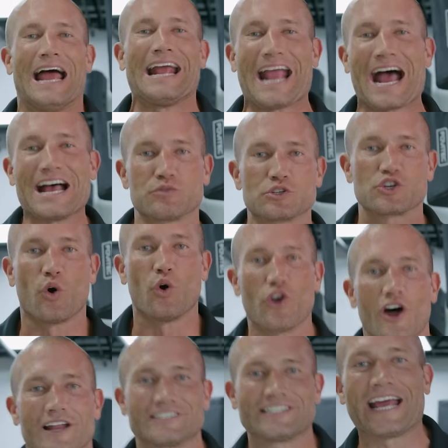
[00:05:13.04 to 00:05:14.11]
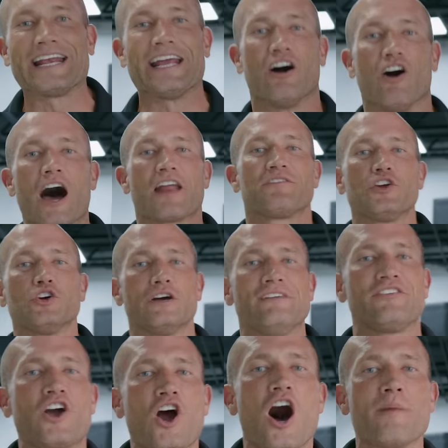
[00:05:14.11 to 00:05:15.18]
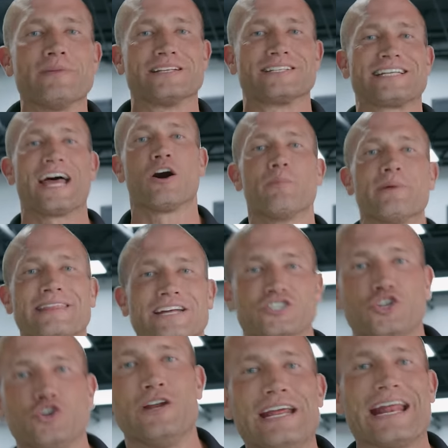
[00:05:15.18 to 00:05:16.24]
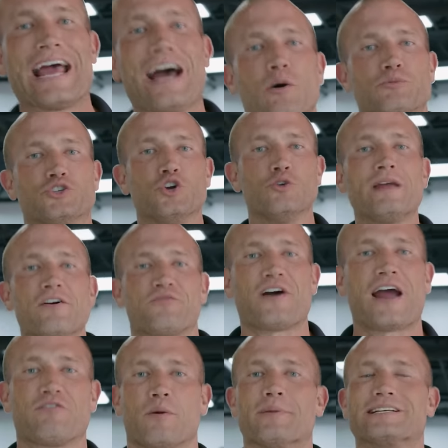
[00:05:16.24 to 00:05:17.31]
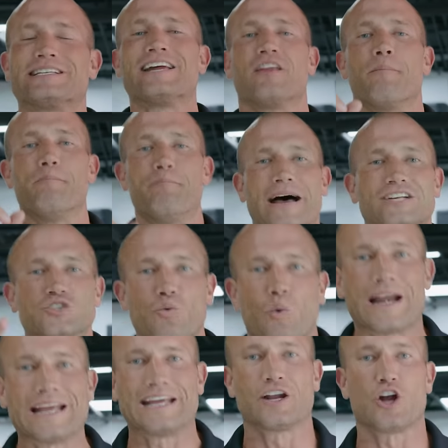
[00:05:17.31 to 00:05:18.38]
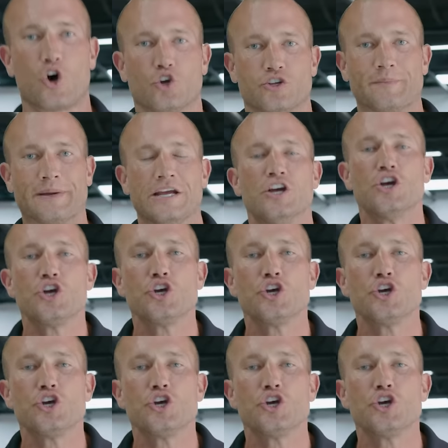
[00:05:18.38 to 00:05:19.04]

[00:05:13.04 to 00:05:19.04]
Hey guys, what's going on? It's Andy. A lot of you leave comments telling me that you need help. Do me a favor, I'm gonna tell you the best way to get a hold of me.